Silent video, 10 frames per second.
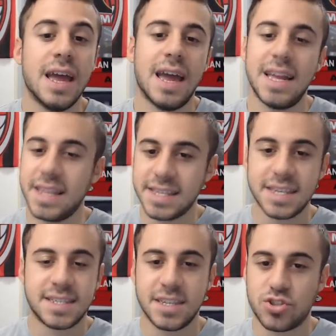And this
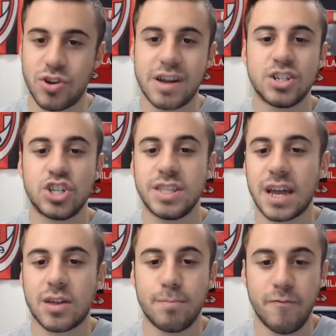is a strategy
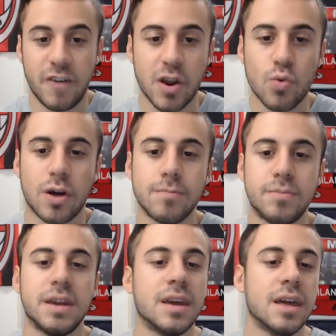that could very well
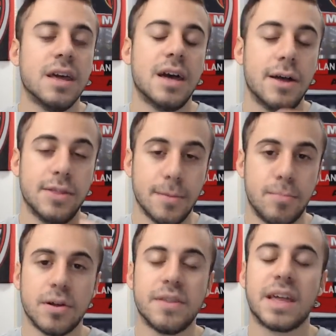be the
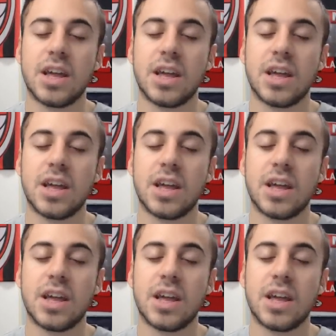building